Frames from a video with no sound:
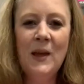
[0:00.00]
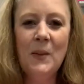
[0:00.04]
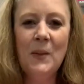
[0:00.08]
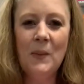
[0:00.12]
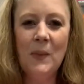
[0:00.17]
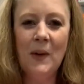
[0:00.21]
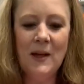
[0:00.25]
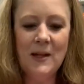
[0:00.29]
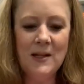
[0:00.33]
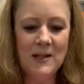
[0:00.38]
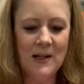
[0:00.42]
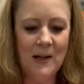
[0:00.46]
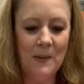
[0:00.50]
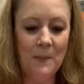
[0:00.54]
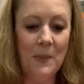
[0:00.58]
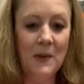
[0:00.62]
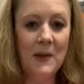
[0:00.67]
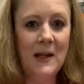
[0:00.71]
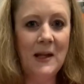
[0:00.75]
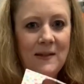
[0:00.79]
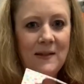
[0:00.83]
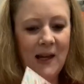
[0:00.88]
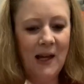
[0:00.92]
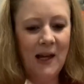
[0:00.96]
But
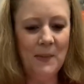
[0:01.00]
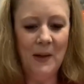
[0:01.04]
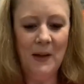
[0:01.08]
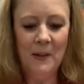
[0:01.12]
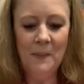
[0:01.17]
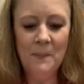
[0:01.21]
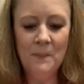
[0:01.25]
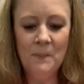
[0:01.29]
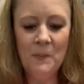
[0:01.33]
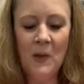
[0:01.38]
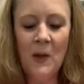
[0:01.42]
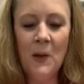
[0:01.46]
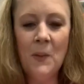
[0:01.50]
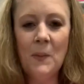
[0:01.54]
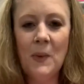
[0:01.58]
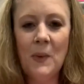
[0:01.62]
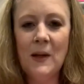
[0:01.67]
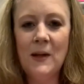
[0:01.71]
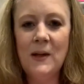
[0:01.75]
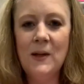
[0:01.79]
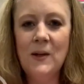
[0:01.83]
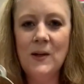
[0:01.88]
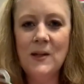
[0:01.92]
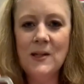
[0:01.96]
that's coming.
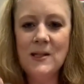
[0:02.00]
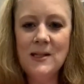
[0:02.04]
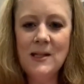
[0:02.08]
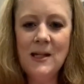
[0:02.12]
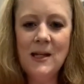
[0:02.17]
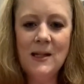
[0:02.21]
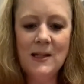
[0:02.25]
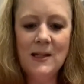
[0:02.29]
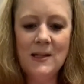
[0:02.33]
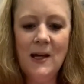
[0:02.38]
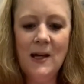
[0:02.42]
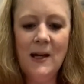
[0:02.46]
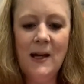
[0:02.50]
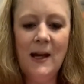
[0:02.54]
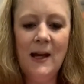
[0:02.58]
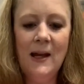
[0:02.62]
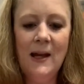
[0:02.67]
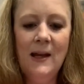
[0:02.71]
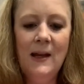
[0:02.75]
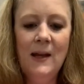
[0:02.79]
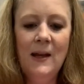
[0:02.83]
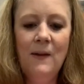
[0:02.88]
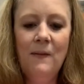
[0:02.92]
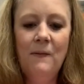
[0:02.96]
But you can see the die
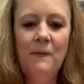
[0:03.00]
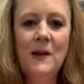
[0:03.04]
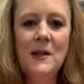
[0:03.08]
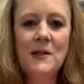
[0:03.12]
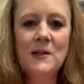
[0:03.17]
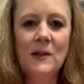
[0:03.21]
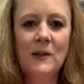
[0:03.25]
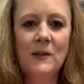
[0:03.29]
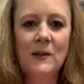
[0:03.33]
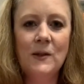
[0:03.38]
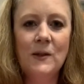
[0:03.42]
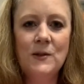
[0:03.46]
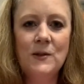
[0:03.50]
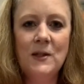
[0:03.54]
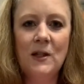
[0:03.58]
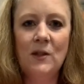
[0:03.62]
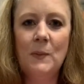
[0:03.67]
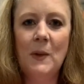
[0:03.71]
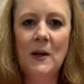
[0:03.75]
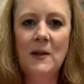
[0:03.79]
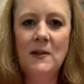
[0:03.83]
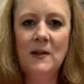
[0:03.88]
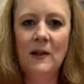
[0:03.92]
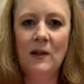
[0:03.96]
fits on those
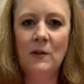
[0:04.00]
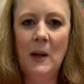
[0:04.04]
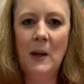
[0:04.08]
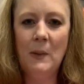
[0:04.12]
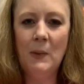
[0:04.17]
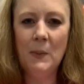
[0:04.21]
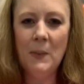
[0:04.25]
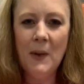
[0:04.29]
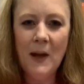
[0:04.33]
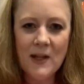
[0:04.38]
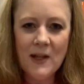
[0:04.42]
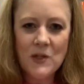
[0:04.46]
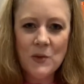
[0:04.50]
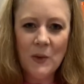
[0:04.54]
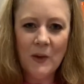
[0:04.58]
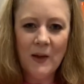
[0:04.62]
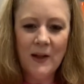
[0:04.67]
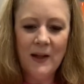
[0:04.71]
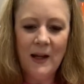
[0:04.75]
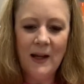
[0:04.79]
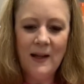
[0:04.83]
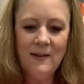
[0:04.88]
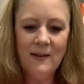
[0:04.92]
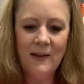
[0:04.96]
6x6 paper pads really
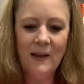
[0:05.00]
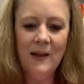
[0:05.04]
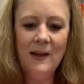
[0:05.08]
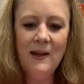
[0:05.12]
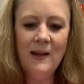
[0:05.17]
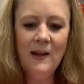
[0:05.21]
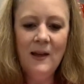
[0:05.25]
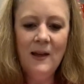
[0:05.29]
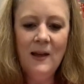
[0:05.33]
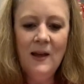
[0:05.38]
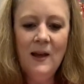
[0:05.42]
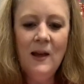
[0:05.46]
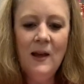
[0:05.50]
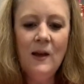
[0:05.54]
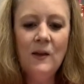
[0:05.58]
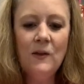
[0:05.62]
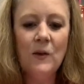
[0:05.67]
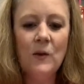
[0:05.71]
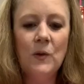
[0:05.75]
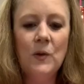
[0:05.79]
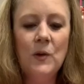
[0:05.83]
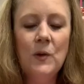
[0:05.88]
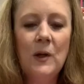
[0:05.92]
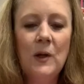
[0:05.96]
nicely. So
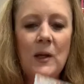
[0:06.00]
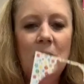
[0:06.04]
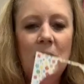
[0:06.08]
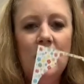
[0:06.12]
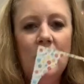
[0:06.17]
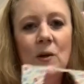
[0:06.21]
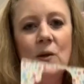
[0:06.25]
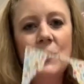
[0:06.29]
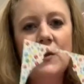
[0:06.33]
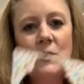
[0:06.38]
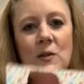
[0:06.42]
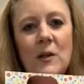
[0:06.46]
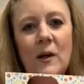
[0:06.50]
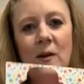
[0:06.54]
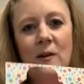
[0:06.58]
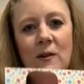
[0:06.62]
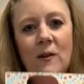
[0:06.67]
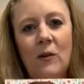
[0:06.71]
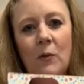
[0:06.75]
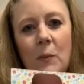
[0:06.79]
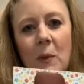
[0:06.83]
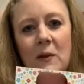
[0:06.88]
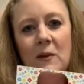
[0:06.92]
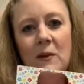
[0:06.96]
you can use our
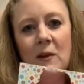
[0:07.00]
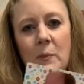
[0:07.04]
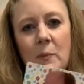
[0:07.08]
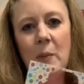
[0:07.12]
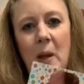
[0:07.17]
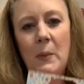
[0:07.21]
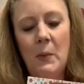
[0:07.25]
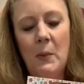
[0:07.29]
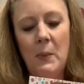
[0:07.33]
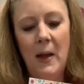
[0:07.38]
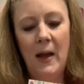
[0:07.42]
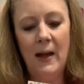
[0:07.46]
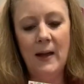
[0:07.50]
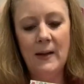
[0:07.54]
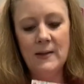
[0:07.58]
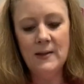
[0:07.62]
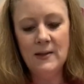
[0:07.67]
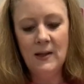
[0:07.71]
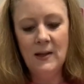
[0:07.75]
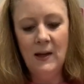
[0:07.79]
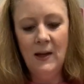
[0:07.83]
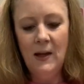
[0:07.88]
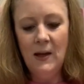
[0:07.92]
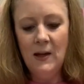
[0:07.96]
6x6 paper
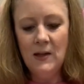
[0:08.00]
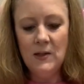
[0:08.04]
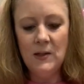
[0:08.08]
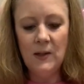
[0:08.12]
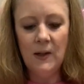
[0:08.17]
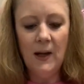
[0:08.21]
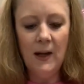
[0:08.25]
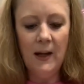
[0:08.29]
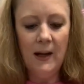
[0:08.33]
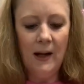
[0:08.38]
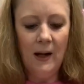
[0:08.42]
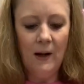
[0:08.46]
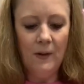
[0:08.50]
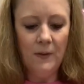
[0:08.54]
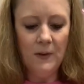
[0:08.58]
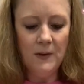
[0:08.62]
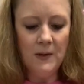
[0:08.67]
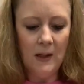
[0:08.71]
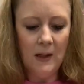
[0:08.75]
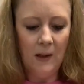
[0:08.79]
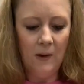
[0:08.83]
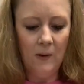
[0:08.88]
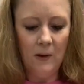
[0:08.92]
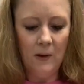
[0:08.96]
pads to cut out the
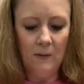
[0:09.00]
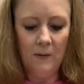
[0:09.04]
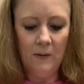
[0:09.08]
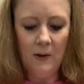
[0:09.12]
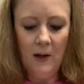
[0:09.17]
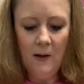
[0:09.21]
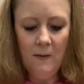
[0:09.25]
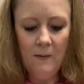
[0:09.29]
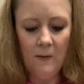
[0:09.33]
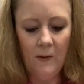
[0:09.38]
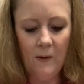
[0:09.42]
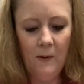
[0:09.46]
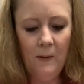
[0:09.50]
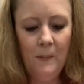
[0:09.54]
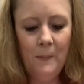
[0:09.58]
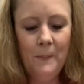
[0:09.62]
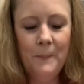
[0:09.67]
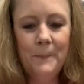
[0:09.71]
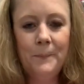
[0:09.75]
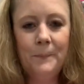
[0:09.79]
decorative cover